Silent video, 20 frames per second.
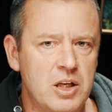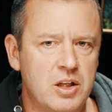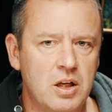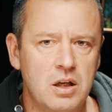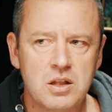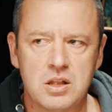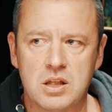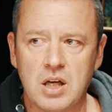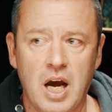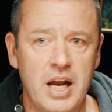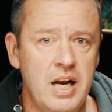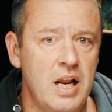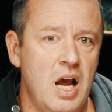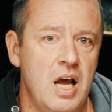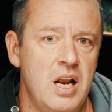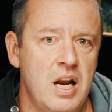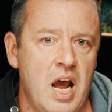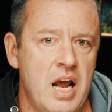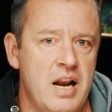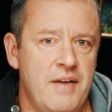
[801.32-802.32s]
it does.
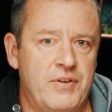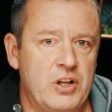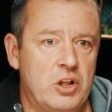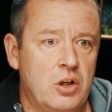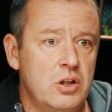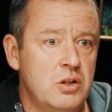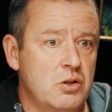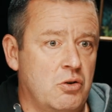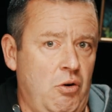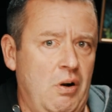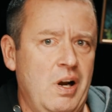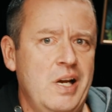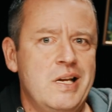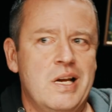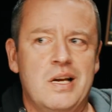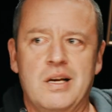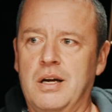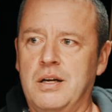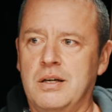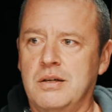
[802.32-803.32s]
And if it does,
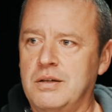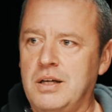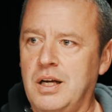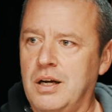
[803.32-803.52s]
great. And